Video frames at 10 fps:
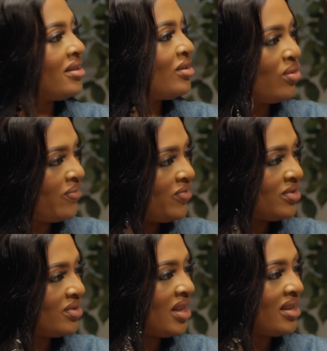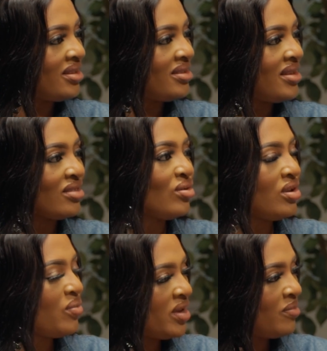They don't feel that's not
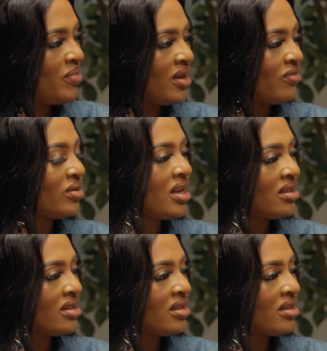the way they behave, or